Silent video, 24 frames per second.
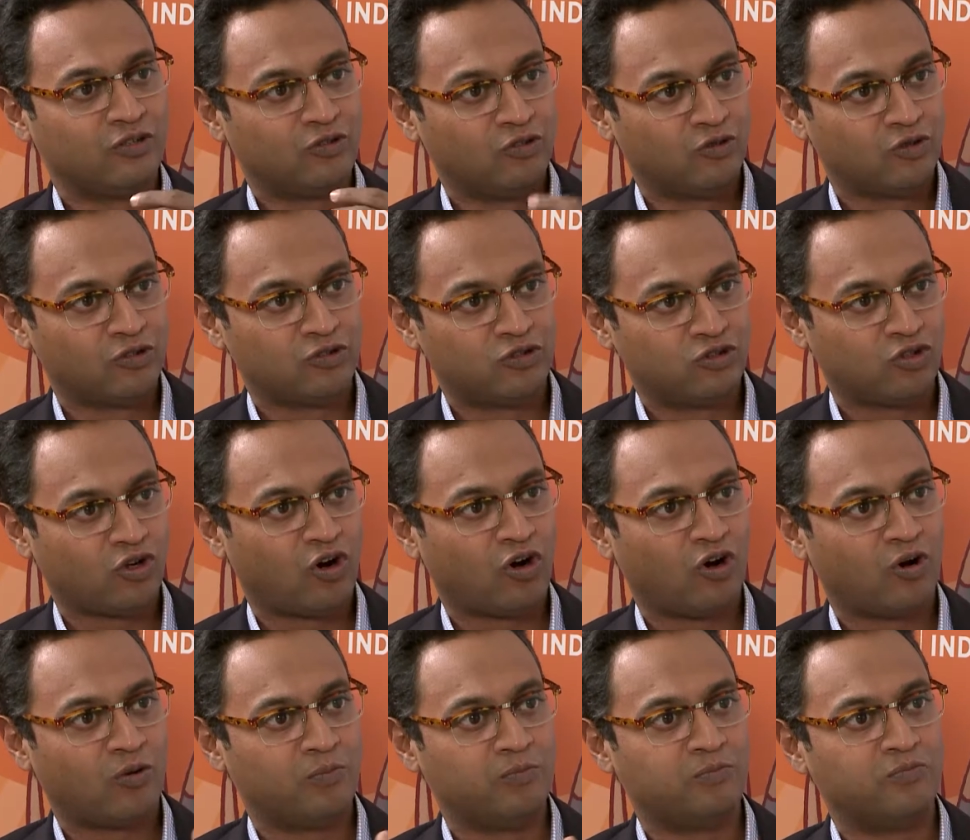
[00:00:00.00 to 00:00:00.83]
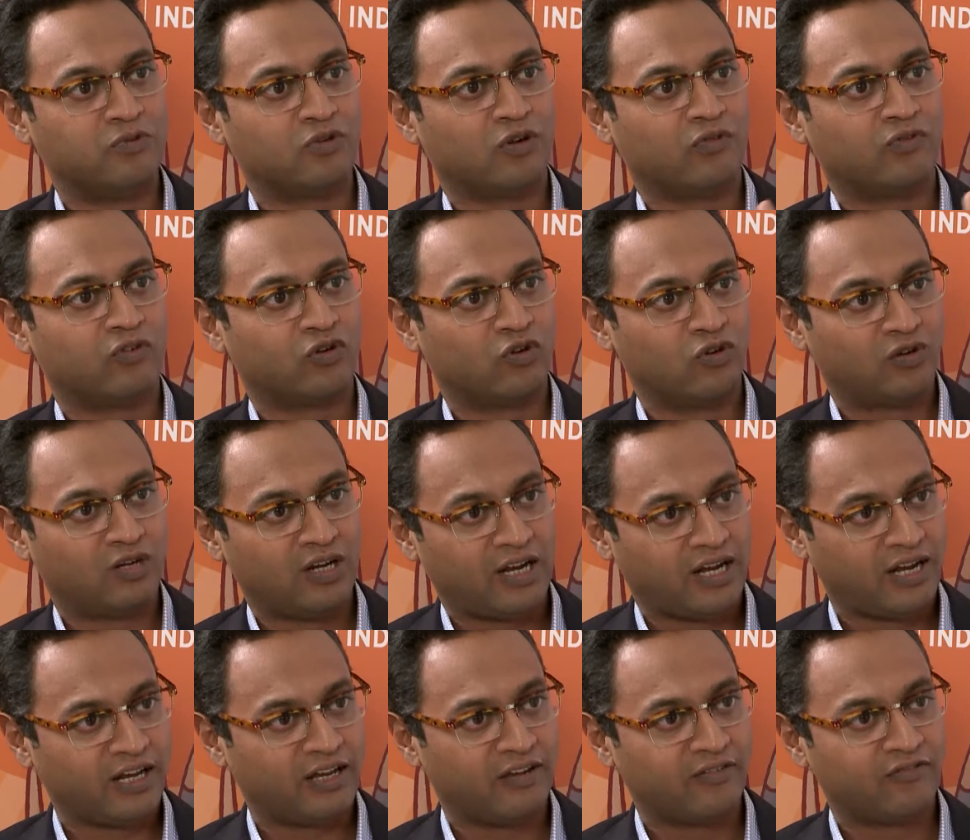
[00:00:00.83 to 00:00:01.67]
good jobs, of a good
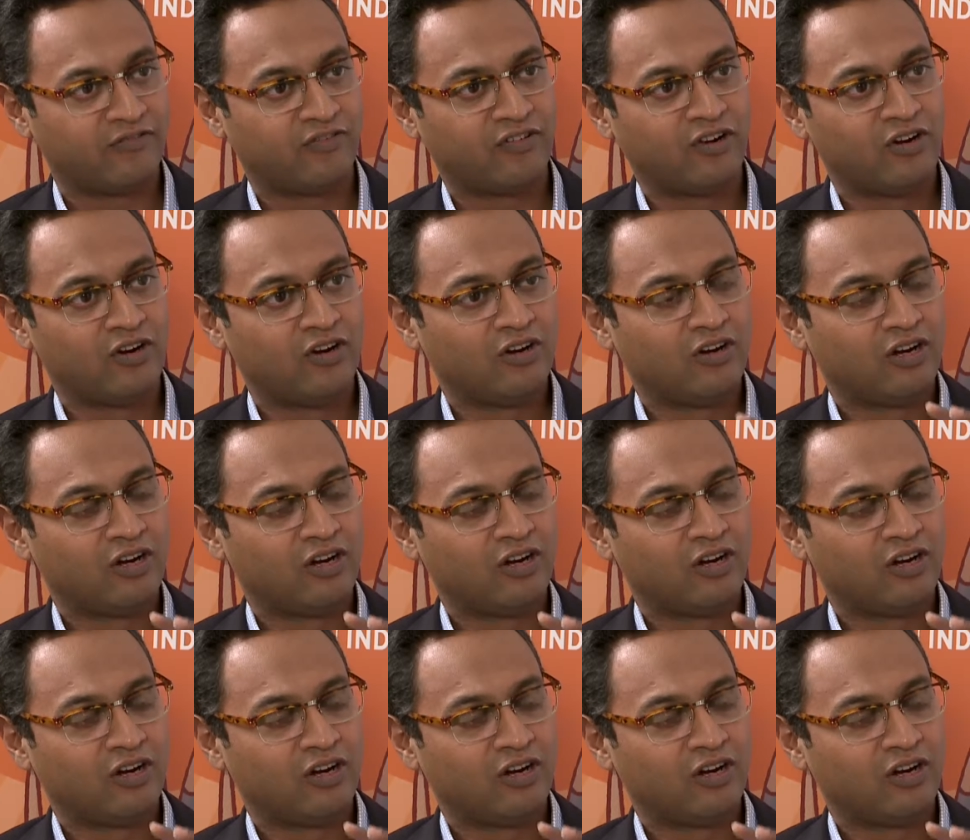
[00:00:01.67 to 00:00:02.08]
life,